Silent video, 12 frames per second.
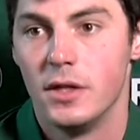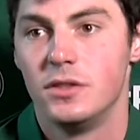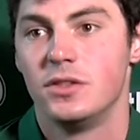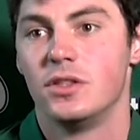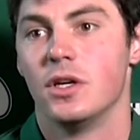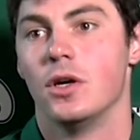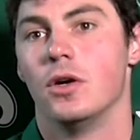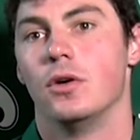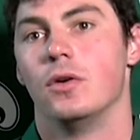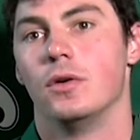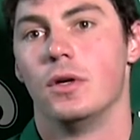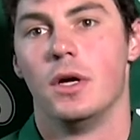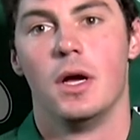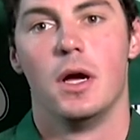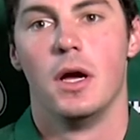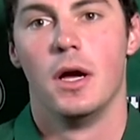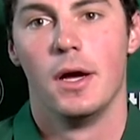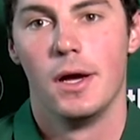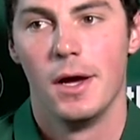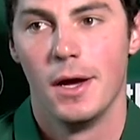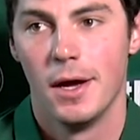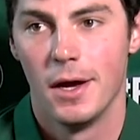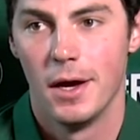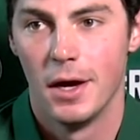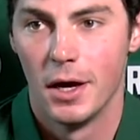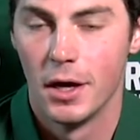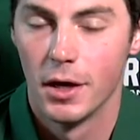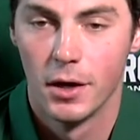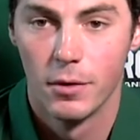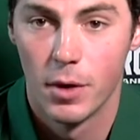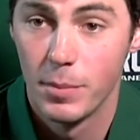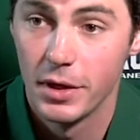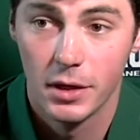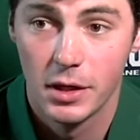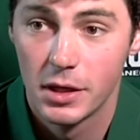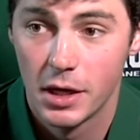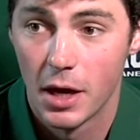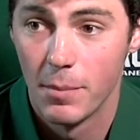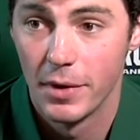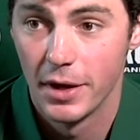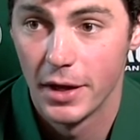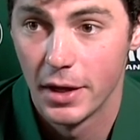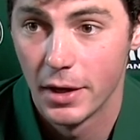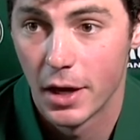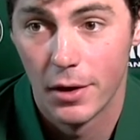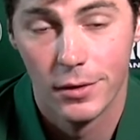Right. So, I mean, coming in,